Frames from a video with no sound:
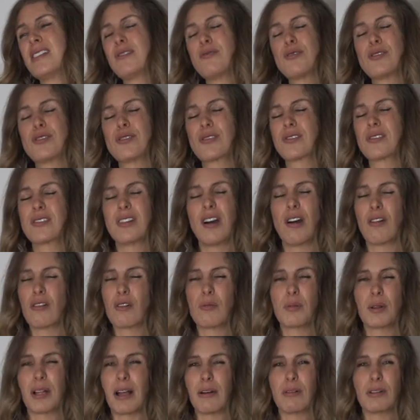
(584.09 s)
It was just
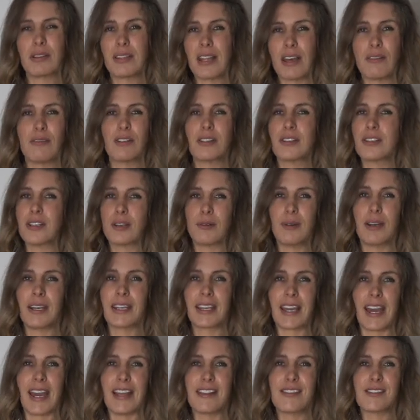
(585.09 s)
horrible. I will never do it
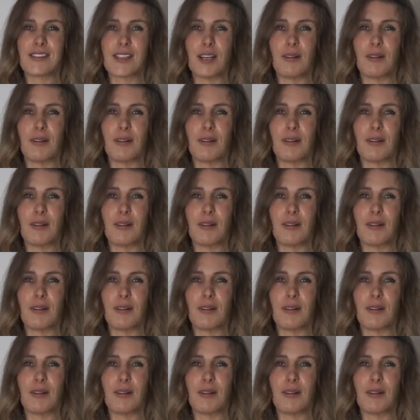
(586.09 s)
again.